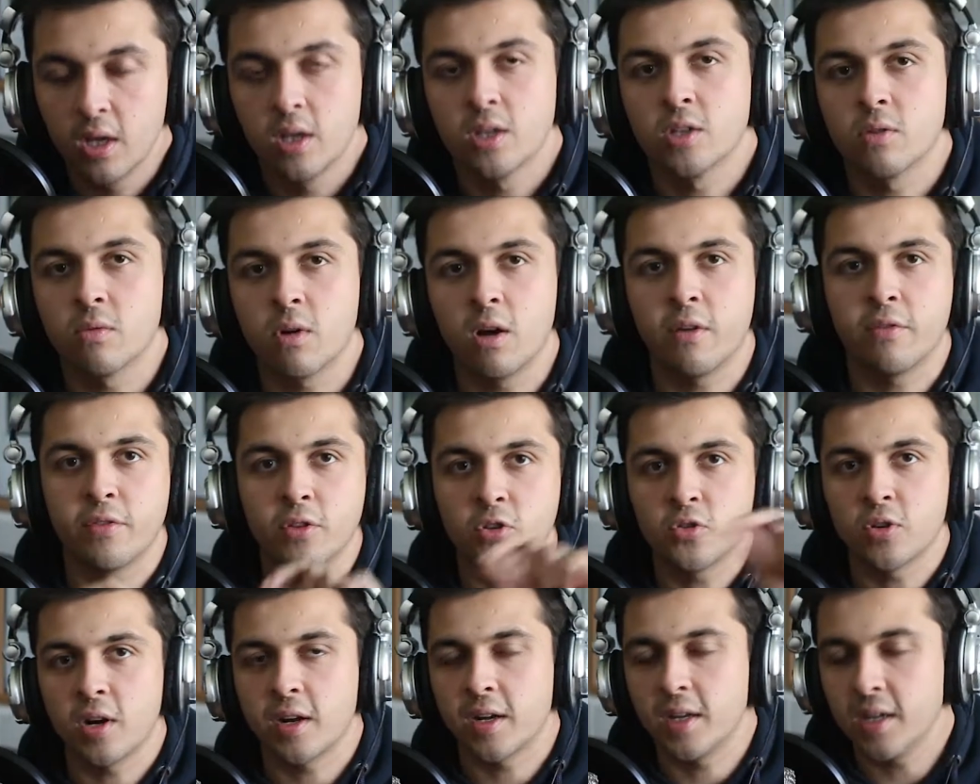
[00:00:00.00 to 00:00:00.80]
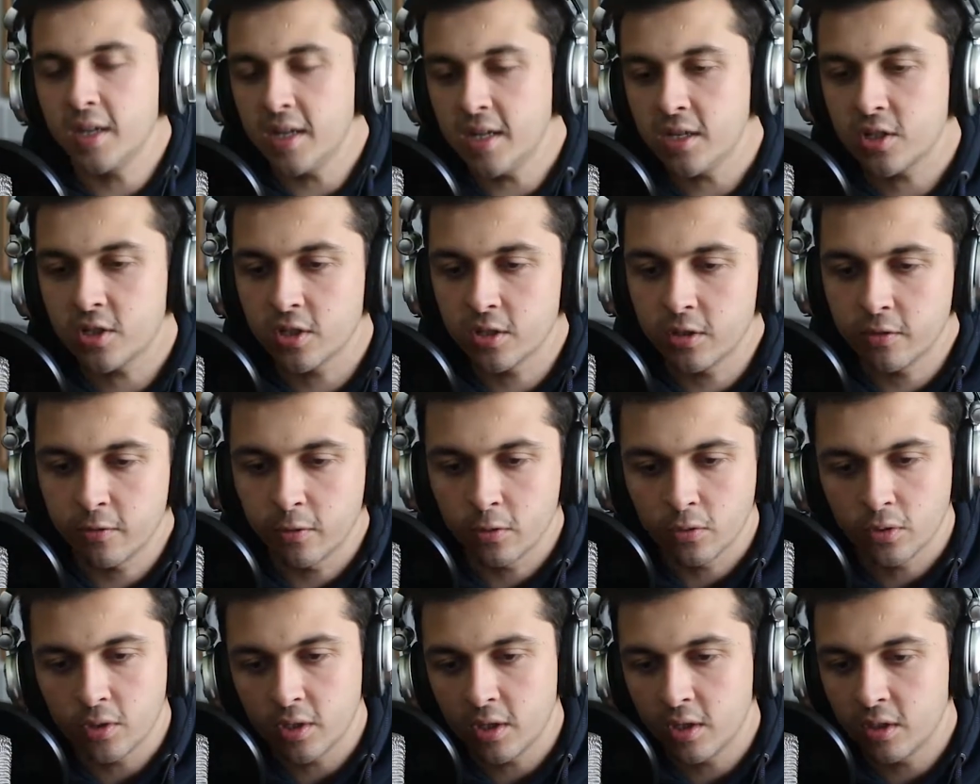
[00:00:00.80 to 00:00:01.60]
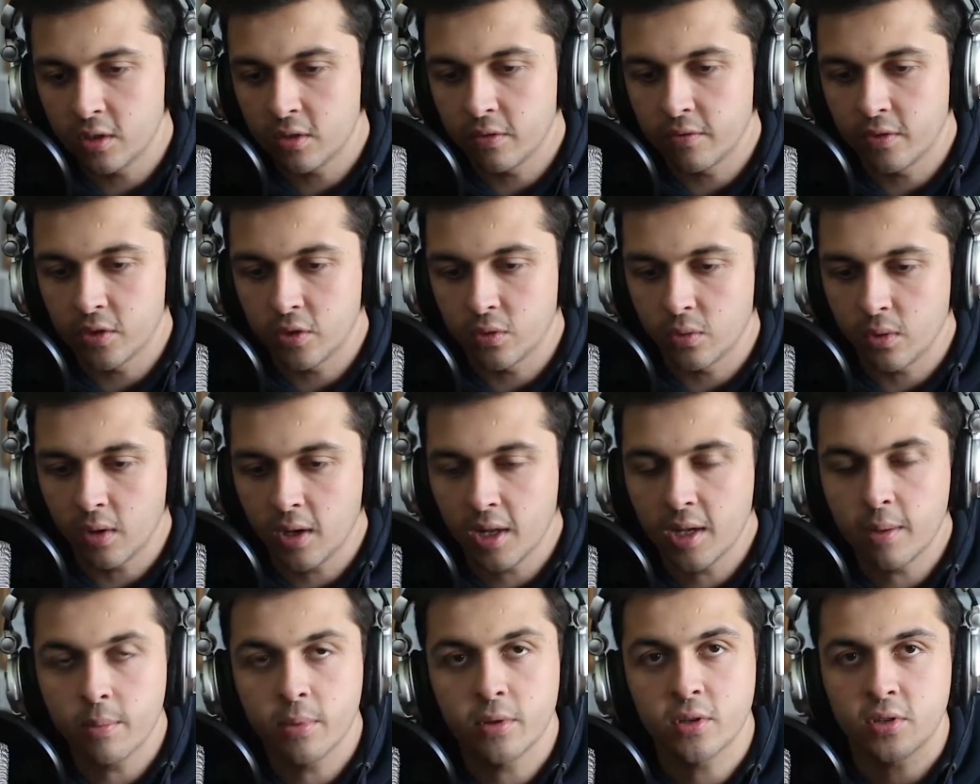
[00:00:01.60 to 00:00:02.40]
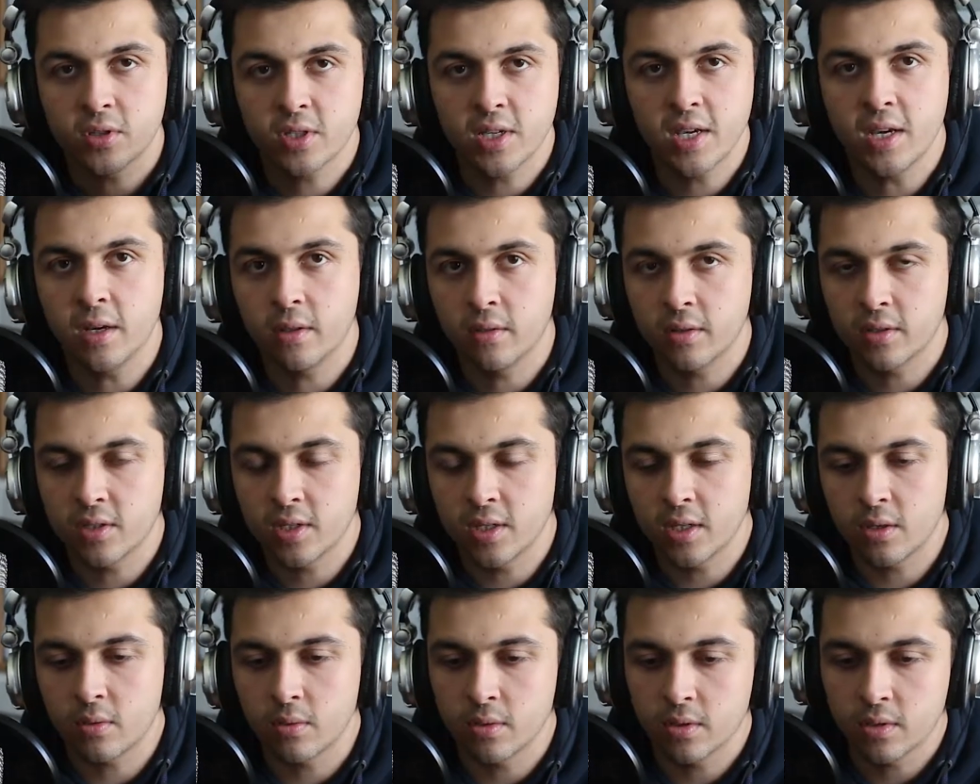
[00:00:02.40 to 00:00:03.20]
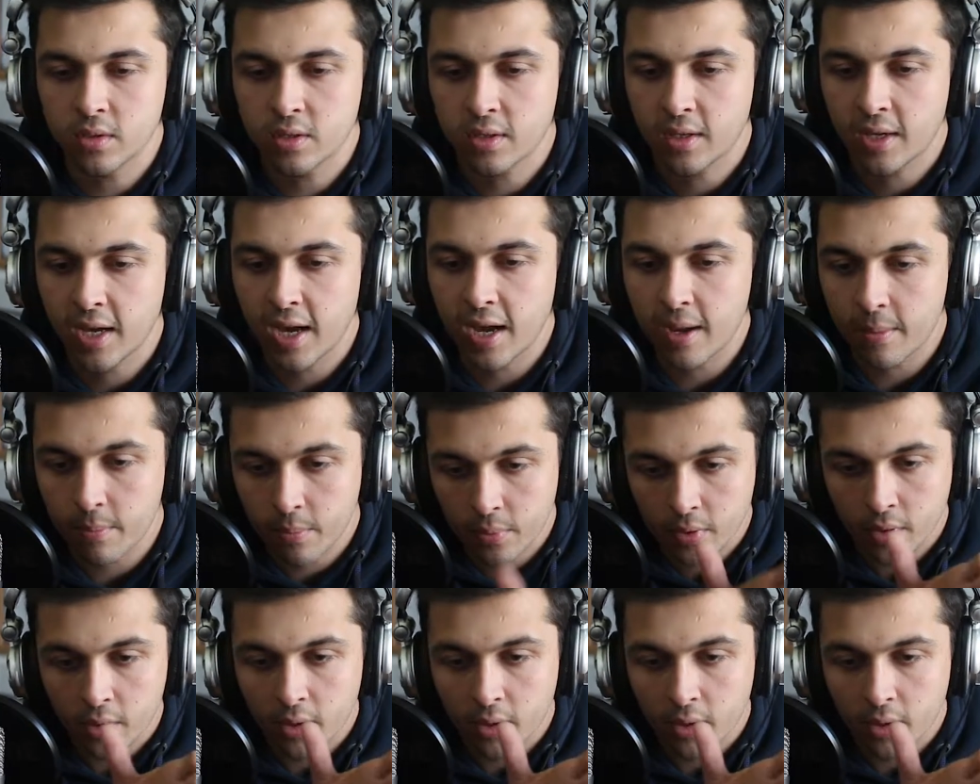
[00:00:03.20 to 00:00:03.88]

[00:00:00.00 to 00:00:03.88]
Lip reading: So rather than dragging each individual clip, just hit on the sequence gap,